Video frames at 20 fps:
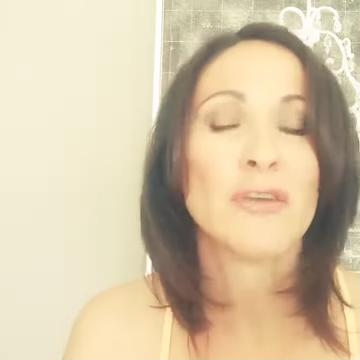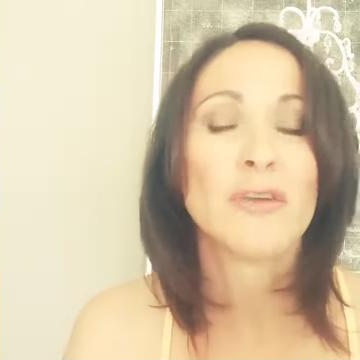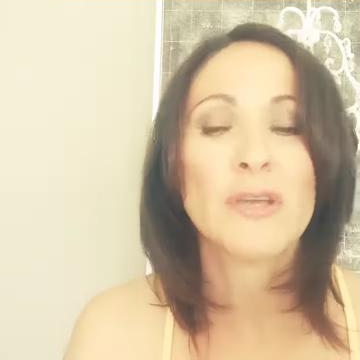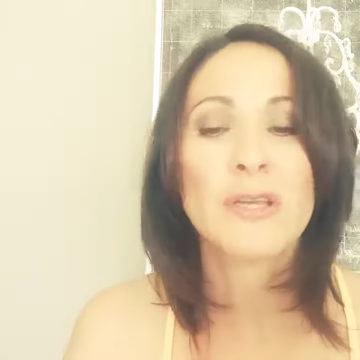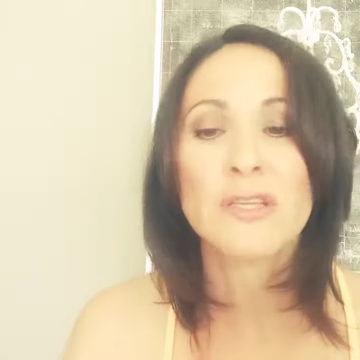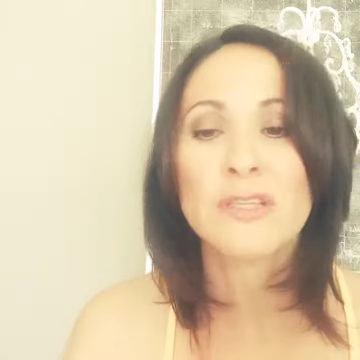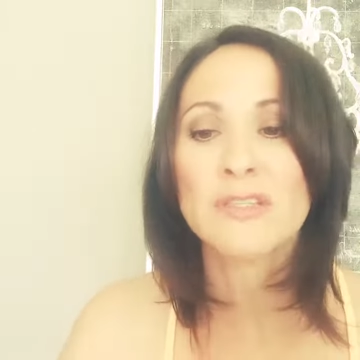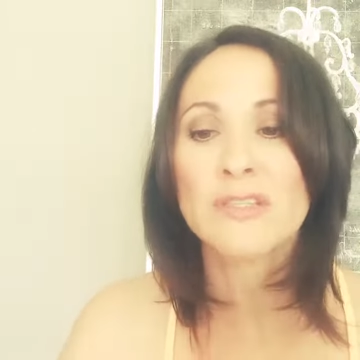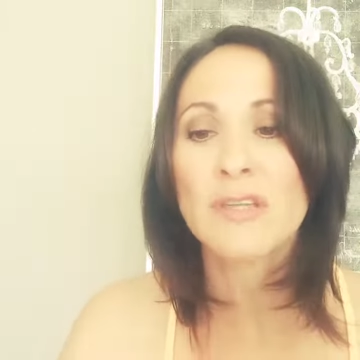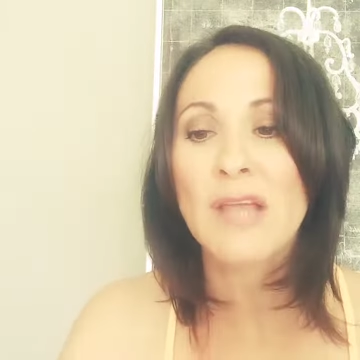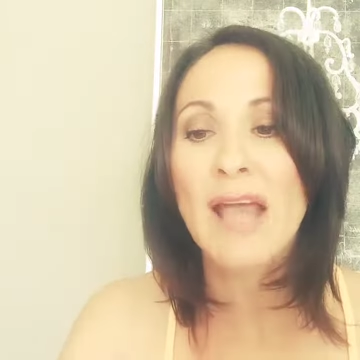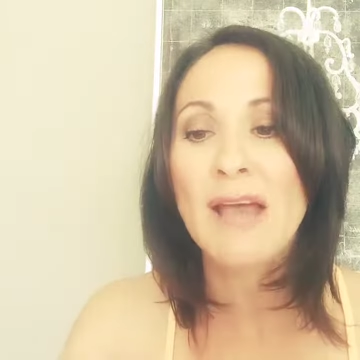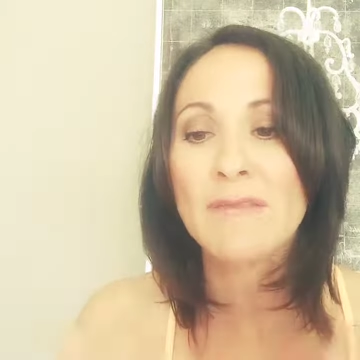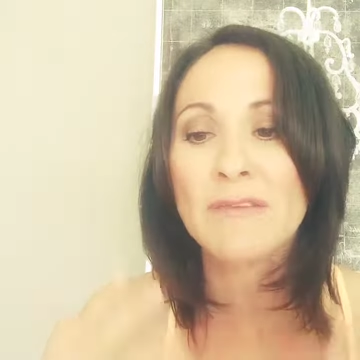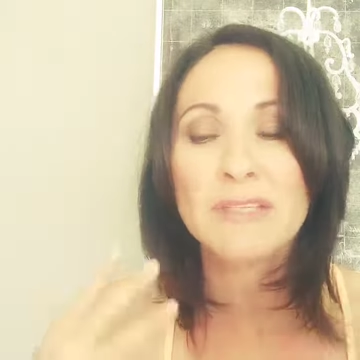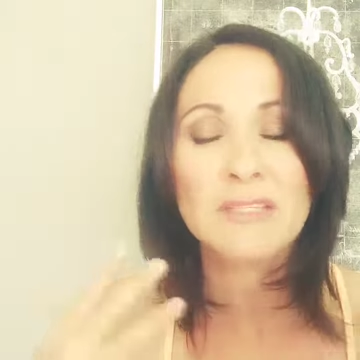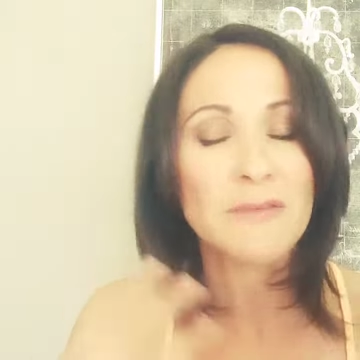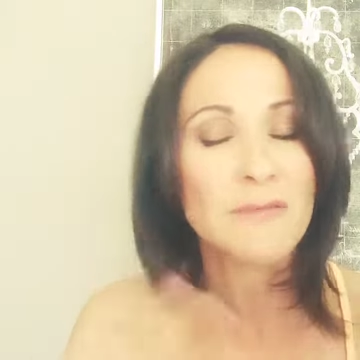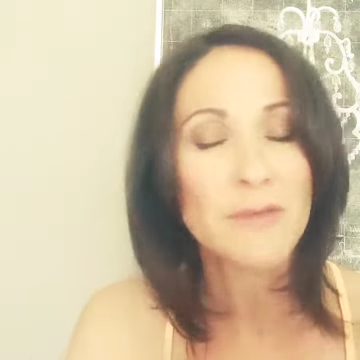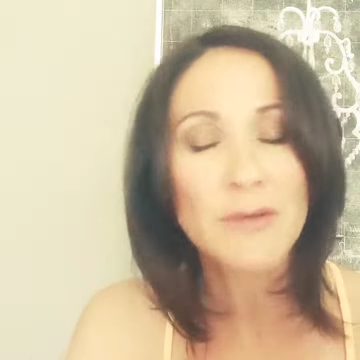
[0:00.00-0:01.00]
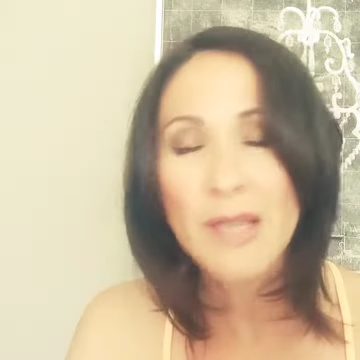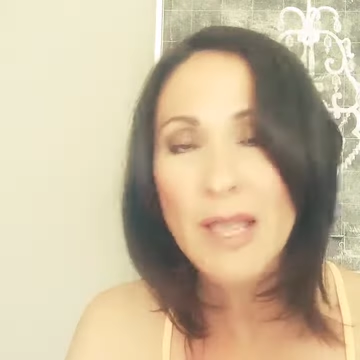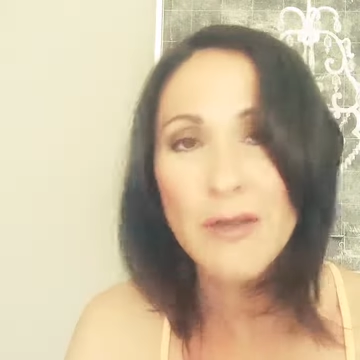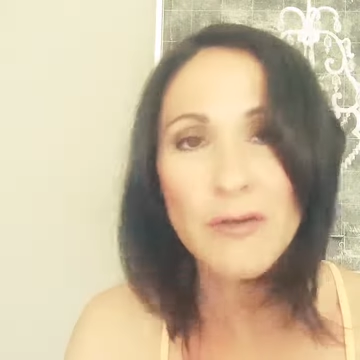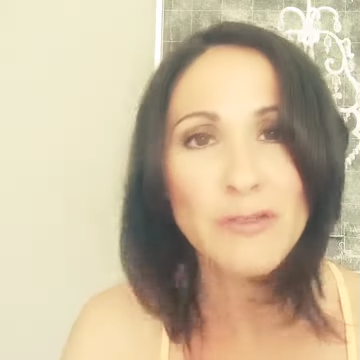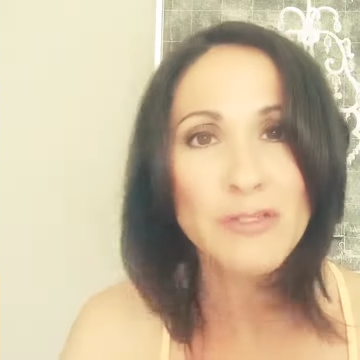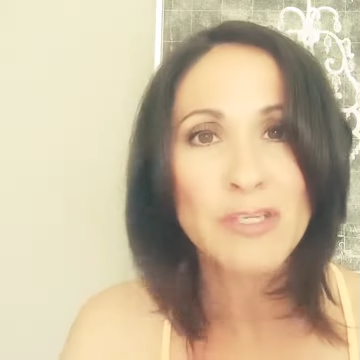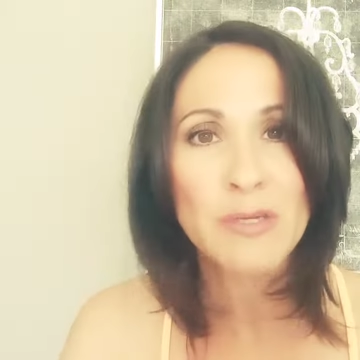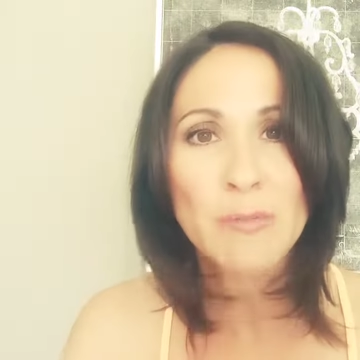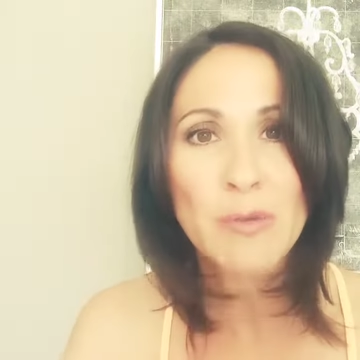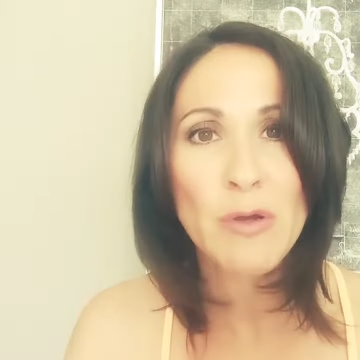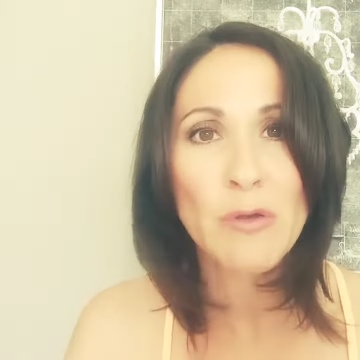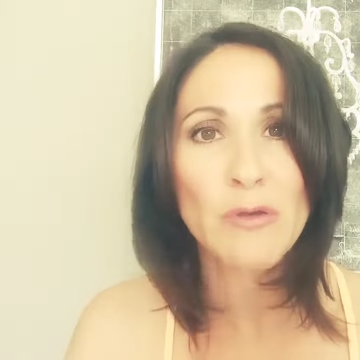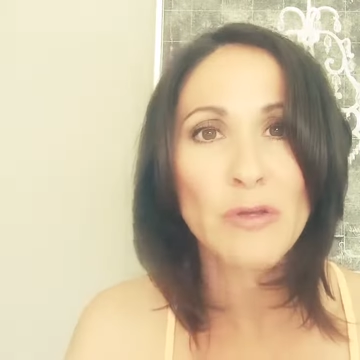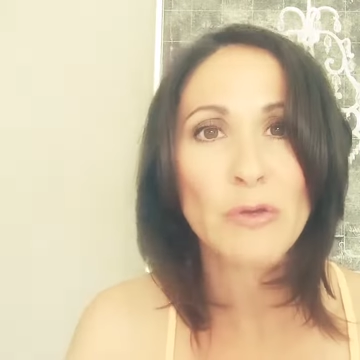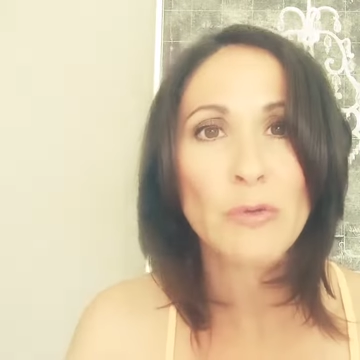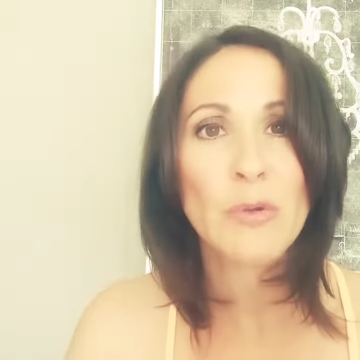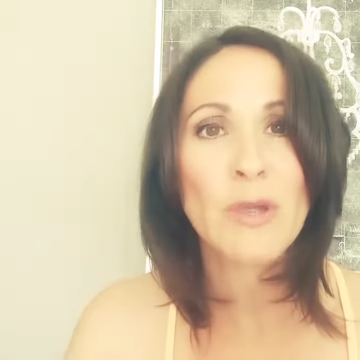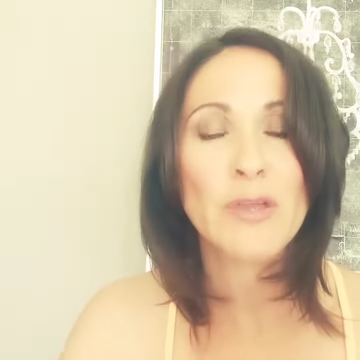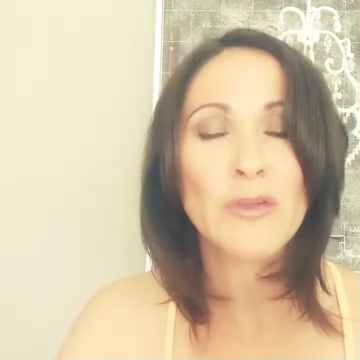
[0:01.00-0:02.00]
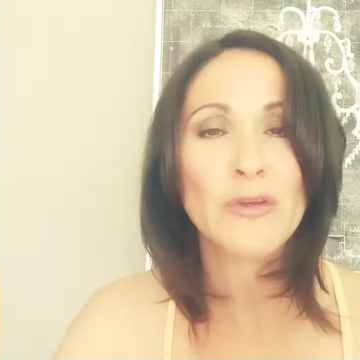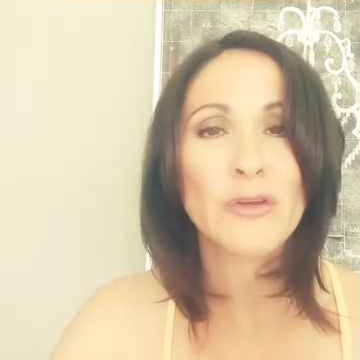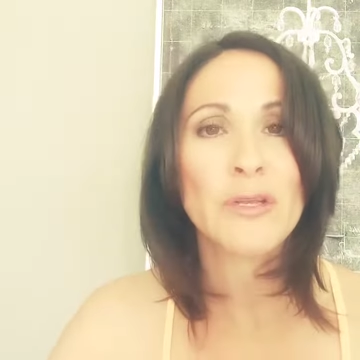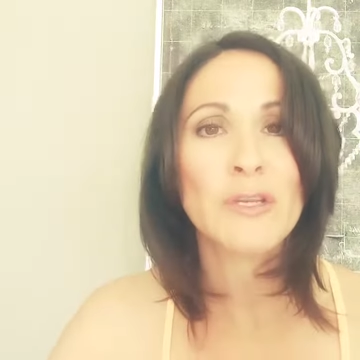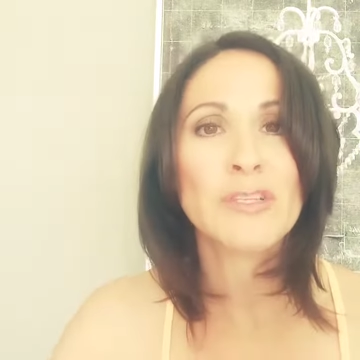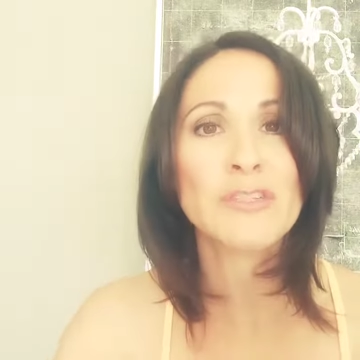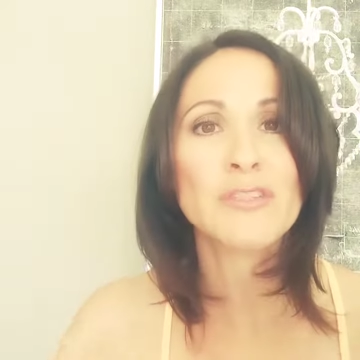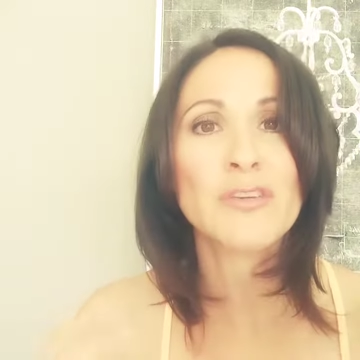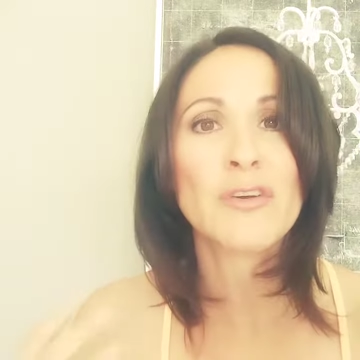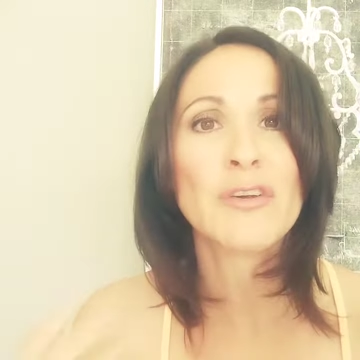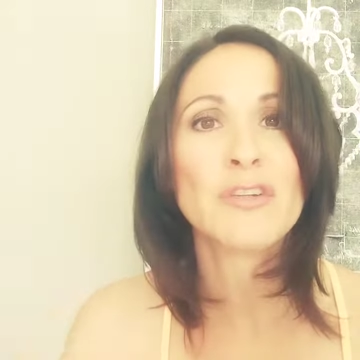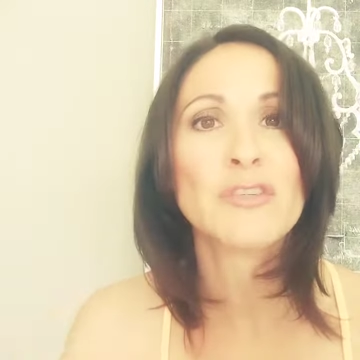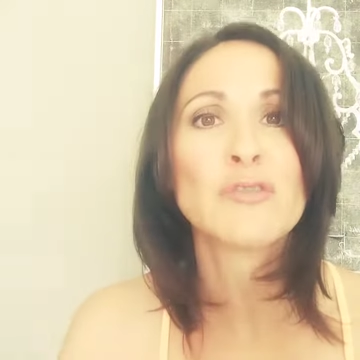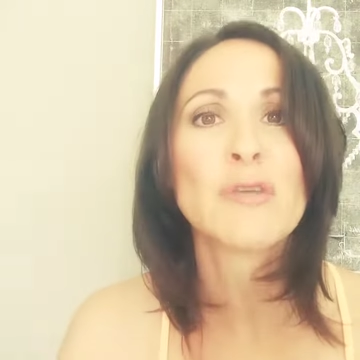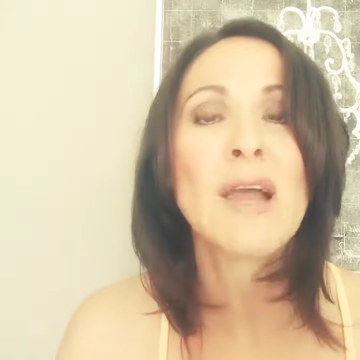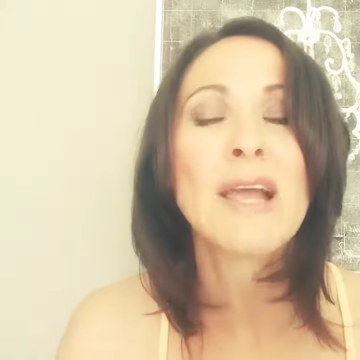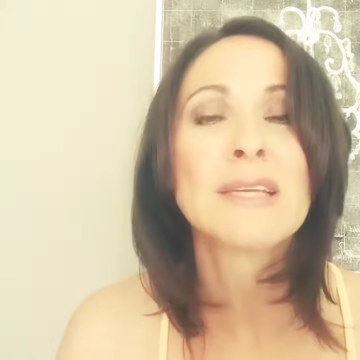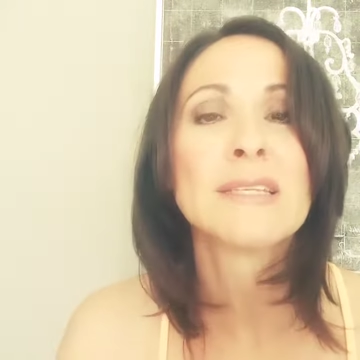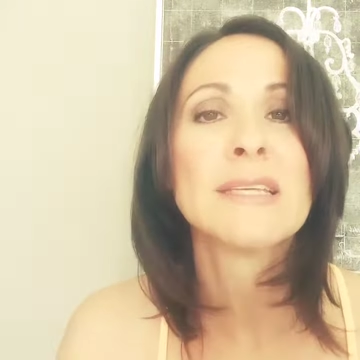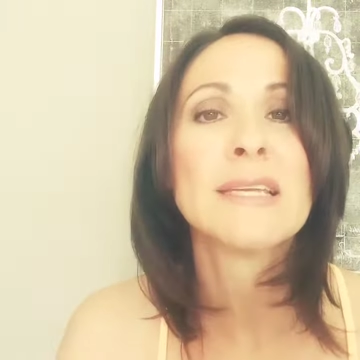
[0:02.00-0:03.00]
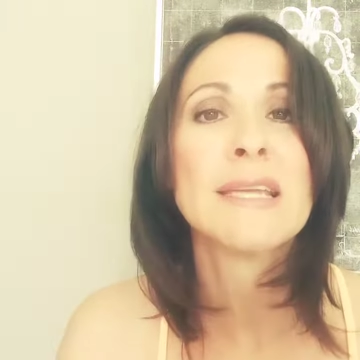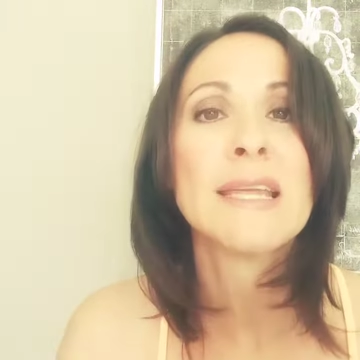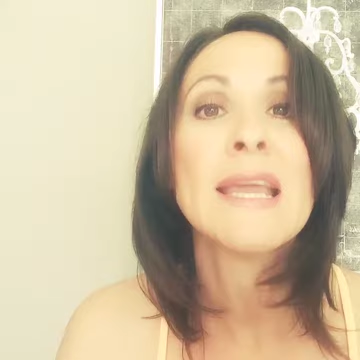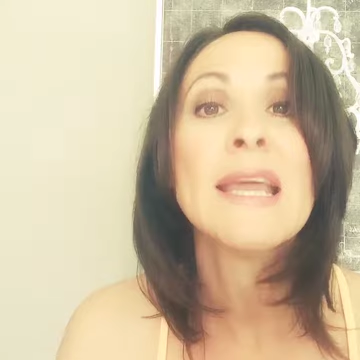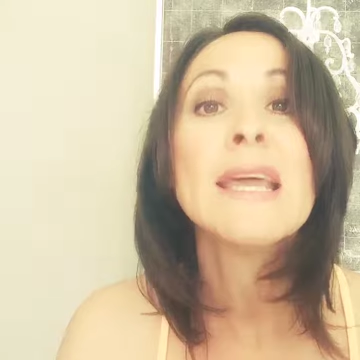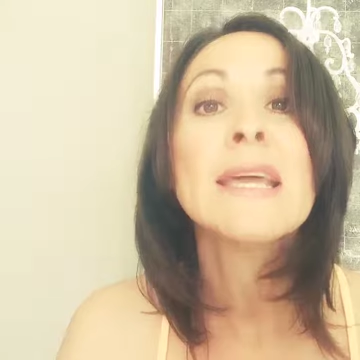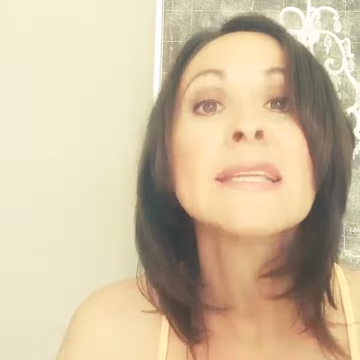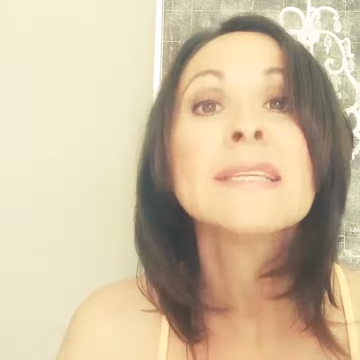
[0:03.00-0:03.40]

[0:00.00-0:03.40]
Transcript: You're going to have a different energy about you and you're going to start attracting